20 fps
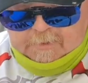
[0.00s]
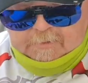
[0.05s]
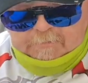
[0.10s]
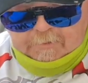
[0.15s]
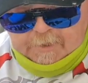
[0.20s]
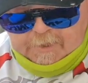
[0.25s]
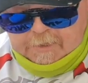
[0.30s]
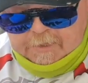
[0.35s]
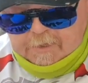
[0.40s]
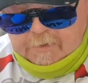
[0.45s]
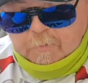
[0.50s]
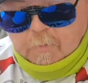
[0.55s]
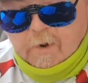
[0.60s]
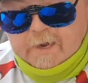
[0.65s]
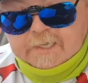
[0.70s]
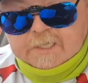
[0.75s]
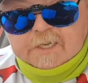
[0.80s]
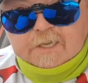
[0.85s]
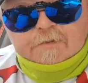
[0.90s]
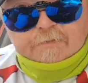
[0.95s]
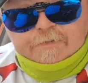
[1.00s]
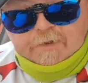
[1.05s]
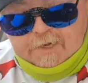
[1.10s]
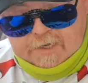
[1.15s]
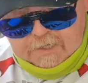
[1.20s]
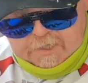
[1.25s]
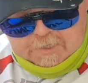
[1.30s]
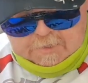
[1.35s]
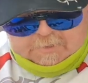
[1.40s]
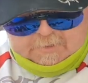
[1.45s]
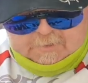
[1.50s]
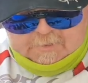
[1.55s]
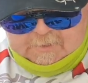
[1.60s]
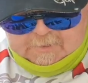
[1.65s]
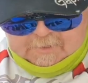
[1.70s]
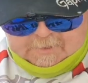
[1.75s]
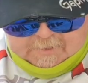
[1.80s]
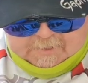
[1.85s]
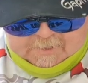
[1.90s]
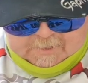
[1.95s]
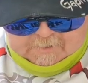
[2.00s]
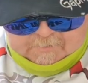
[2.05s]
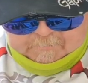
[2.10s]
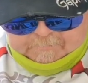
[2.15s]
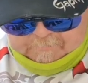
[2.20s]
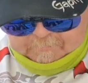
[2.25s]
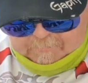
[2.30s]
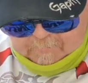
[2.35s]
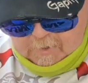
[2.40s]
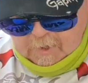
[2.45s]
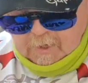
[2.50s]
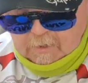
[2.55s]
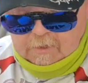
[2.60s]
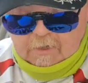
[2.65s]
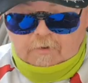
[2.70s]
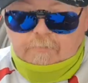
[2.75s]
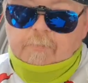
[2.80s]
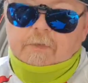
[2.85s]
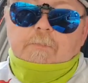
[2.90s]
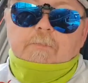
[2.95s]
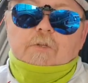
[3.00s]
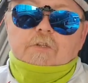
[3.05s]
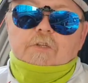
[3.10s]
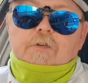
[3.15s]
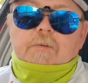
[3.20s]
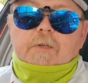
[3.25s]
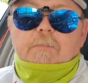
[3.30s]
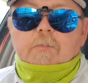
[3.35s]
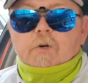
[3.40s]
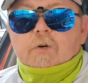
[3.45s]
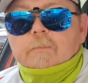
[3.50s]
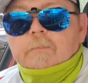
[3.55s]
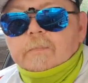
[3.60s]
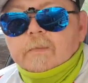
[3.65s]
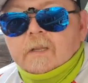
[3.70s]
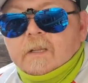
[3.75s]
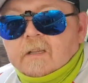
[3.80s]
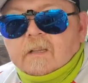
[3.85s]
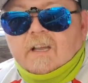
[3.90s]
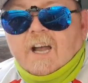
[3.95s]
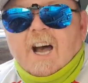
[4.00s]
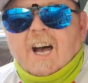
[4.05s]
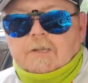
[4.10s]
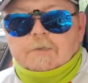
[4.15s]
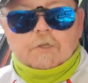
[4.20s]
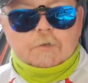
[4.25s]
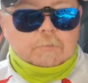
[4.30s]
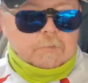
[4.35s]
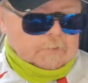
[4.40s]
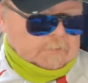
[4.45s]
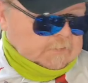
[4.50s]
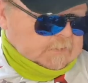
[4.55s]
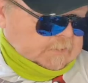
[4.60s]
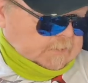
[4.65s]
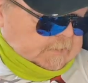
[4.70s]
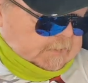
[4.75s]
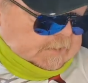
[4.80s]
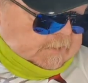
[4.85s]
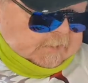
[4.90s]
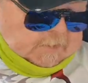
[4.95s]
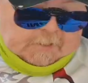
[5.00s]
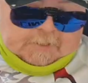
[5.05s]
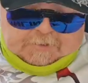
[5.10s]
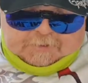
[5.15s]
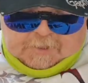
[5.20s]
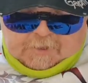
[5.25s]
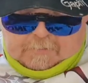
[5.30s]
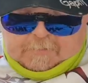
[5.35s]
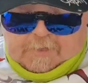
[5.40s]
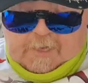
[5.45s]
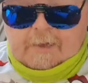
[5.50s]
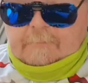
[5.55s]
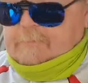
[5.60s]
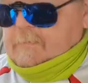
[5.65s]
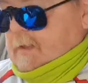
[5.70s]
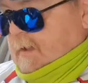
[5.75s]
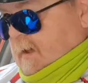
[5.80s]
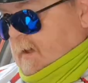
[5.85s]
looking at the weight of your fish. Not a lot of people do it, but I do. So yep,